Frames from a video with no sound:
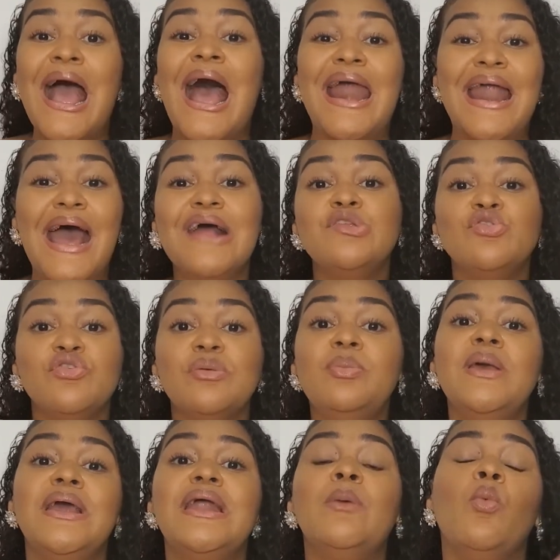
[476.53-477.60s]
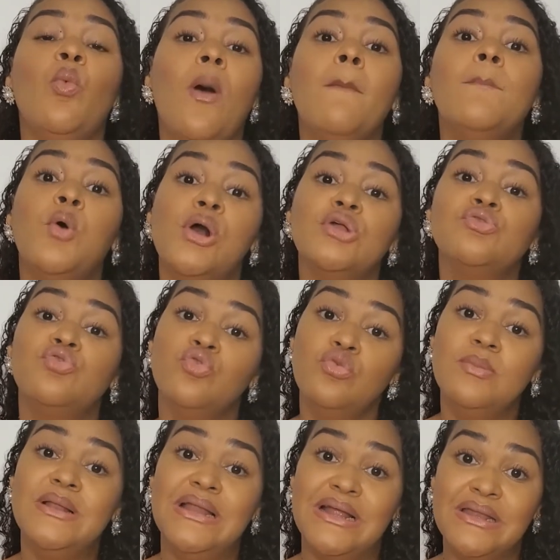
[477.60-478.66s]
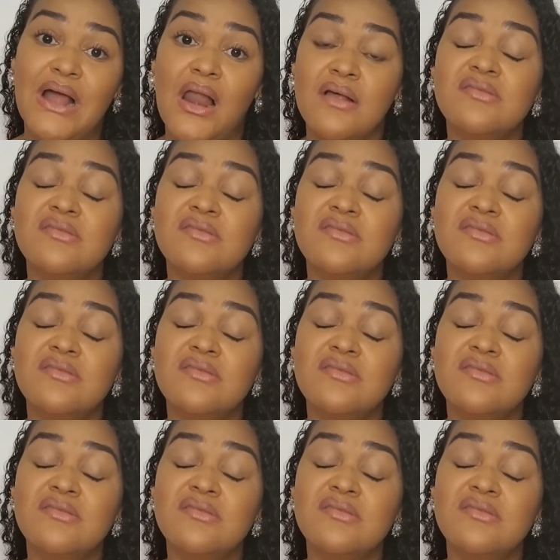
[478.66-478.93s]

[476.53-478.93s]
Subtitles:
and I had to repay them $1.2 million.